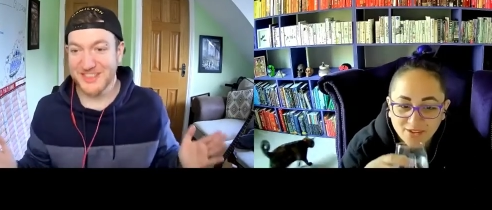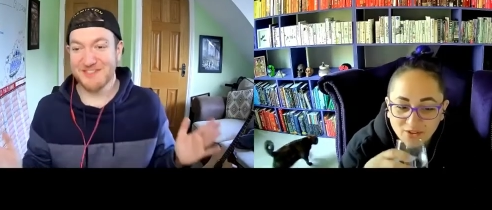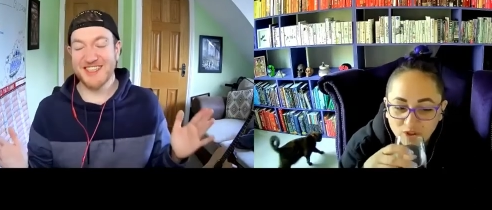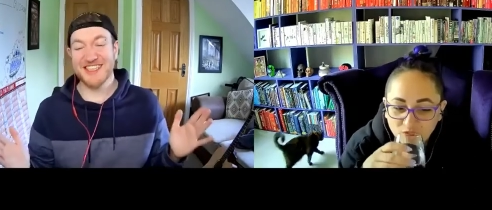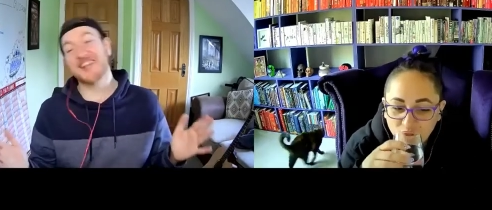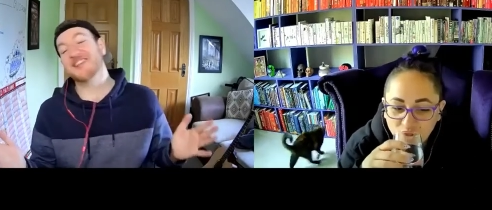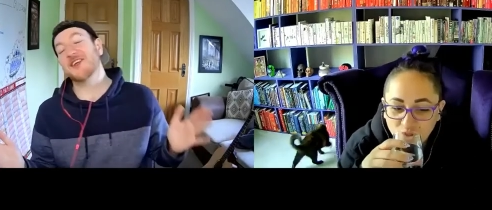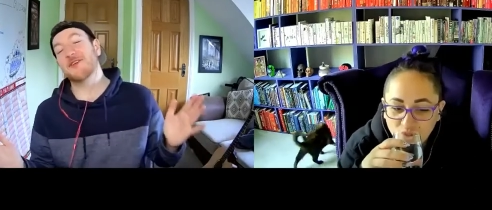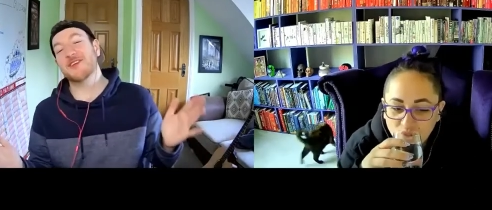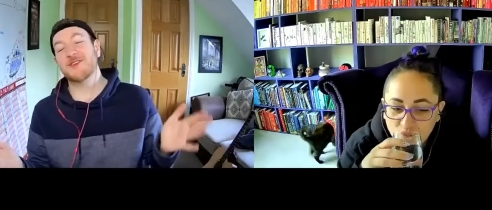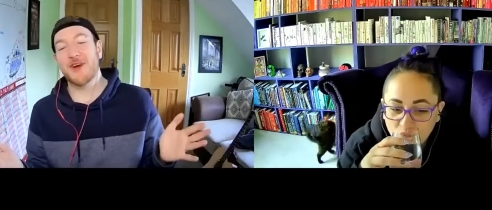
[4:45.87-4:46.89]
Speaker 1: for this. I'll tell you
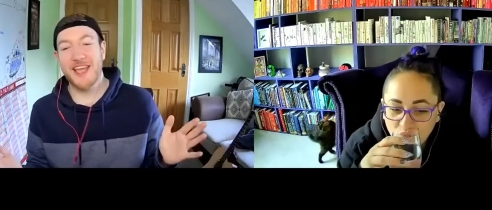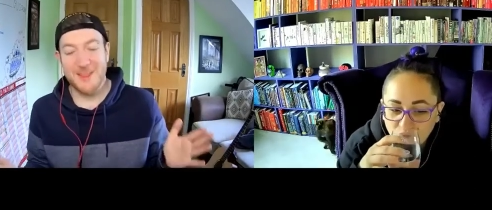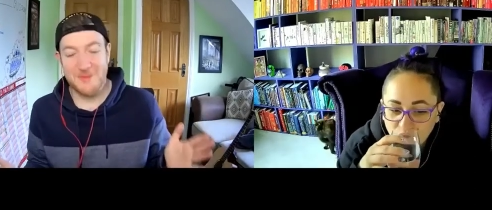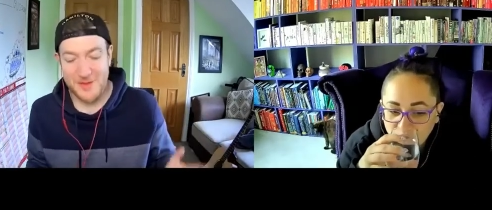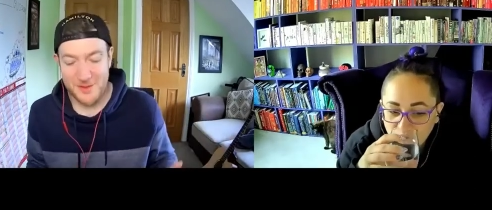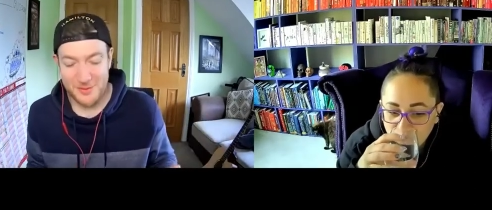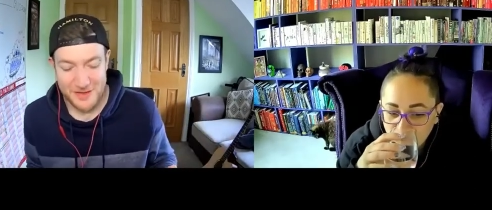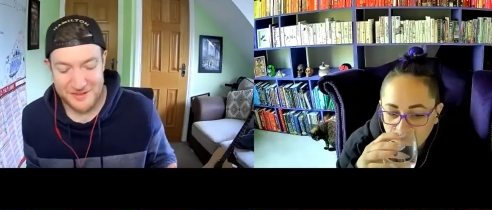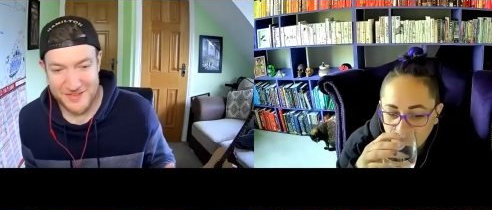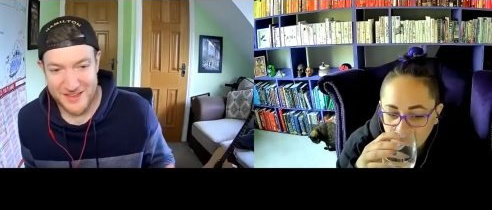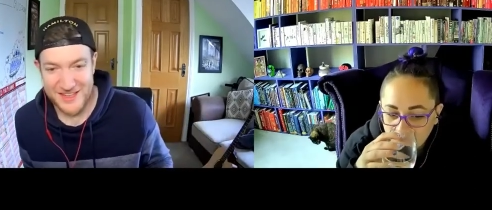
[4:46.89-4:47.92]
as to why. It's because we live
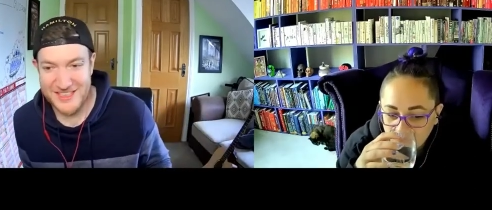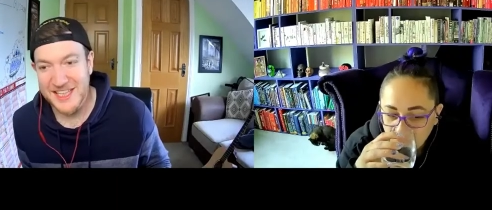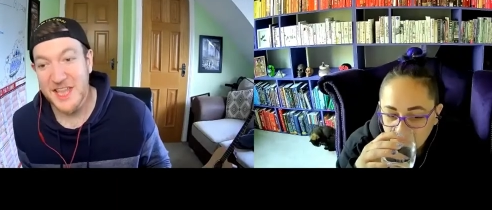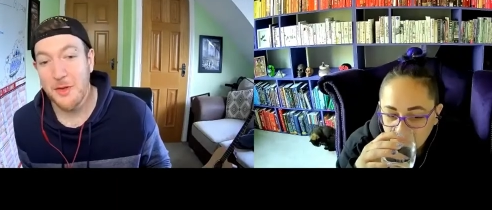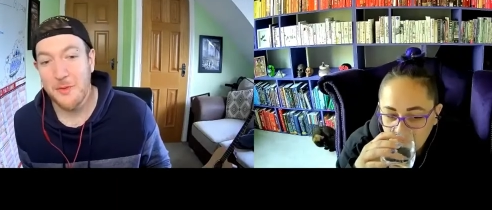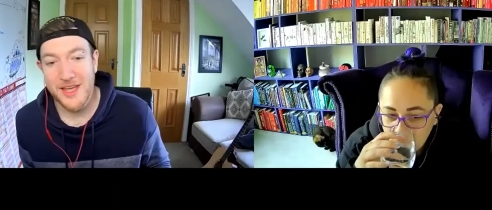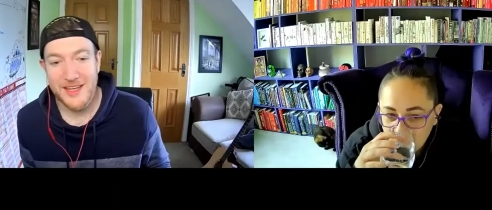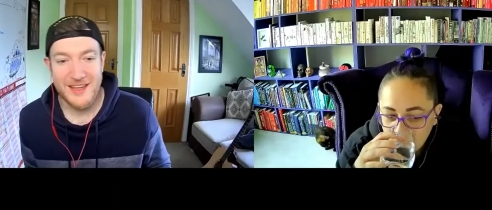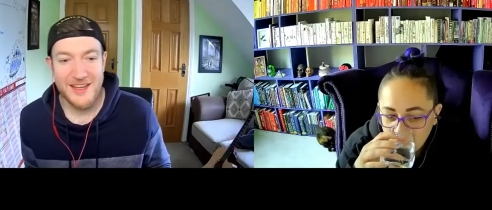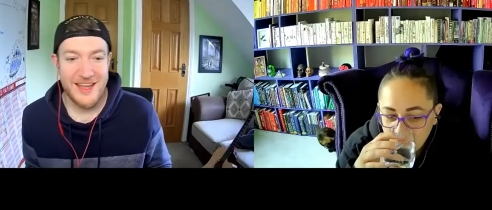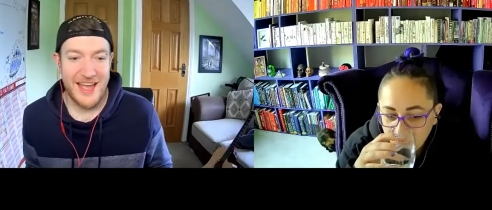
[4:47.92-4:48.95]
in the arse end of nowhere,
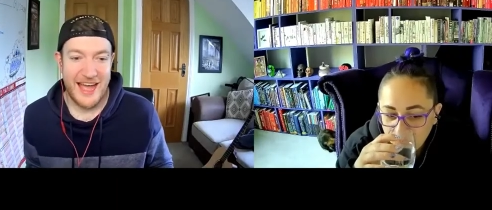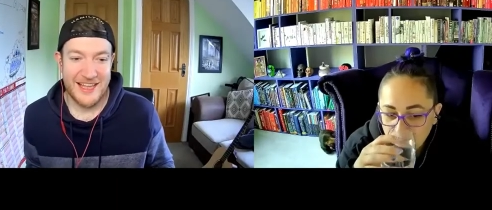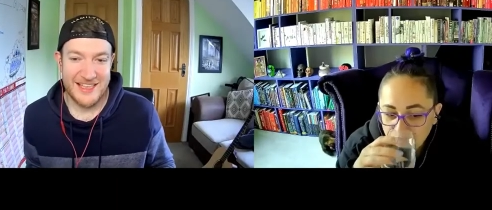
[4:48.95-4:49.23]
and